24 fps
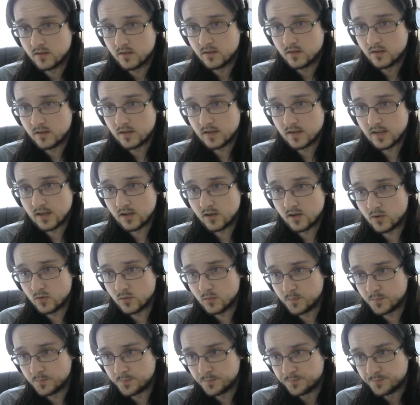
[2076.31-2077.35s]

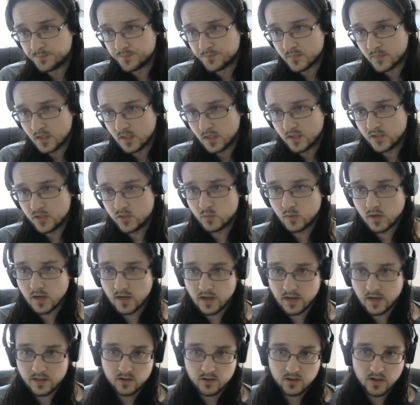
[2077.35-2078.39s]
Now, you
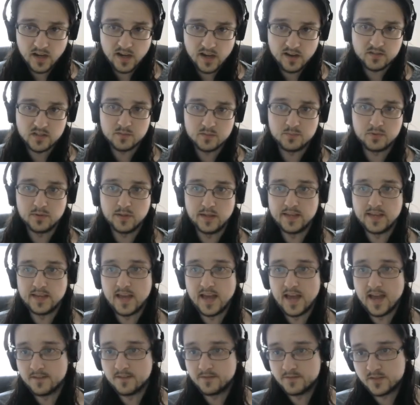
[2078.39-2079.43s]
either have to play
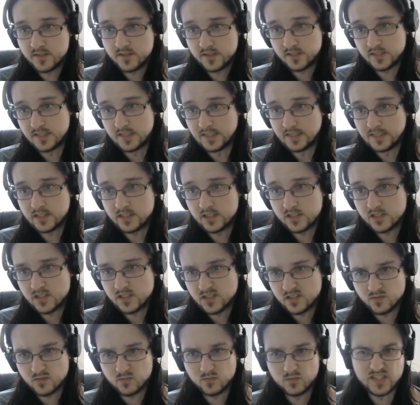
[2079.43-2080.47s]

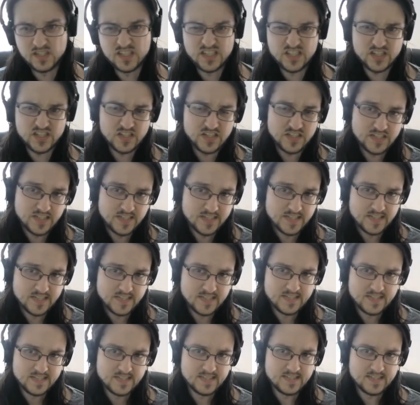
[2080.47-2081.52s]
f6,
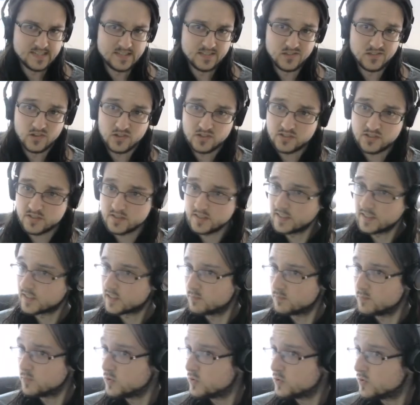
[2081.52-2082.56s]
which looks like a
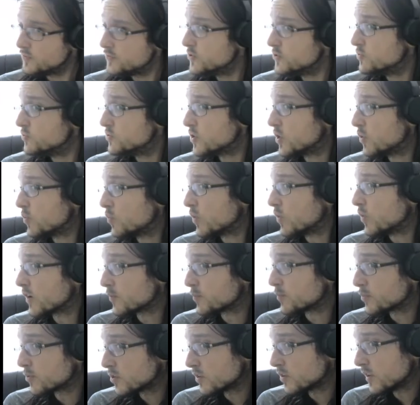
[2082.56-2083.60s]
move you don't want
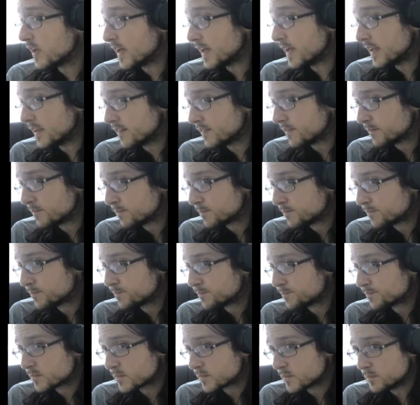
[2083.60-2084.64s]
to play
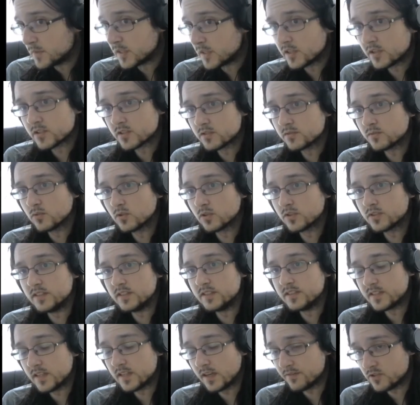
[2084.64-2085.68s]
because of rook
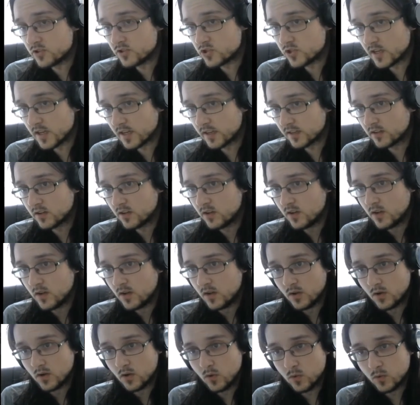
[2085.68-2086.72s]
d7 check,
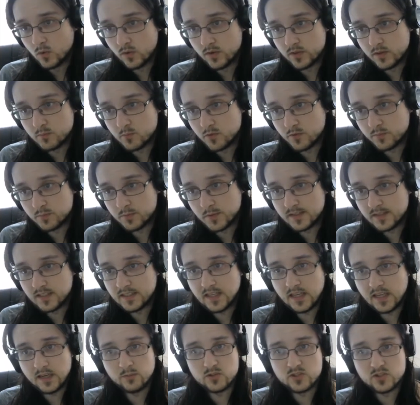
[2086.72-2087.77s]
or the move played in the
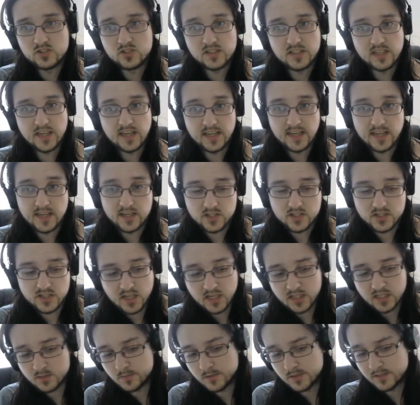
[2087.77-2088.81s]
game, which is king
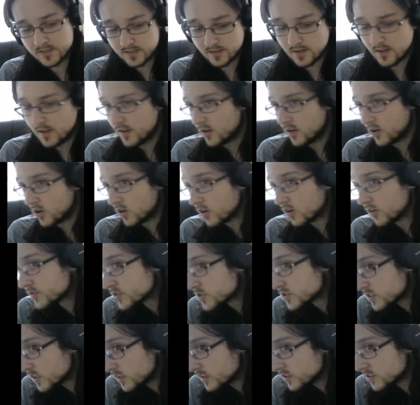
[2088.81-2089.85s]
h6, but all of a
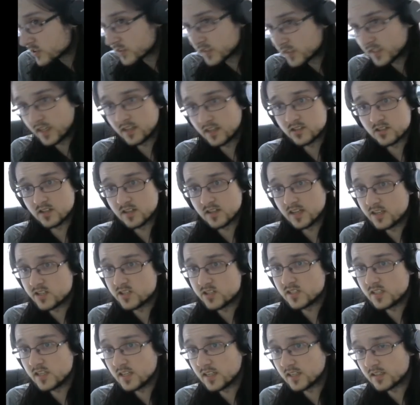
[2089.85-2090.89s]
sudden your king's on
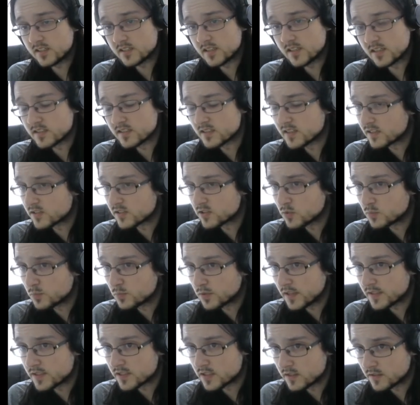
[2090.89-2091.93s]
h6. That's not so
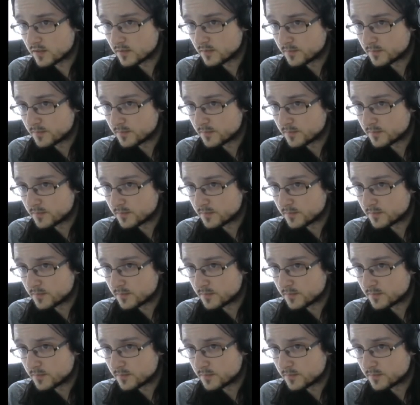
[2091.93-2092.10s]
pleasant.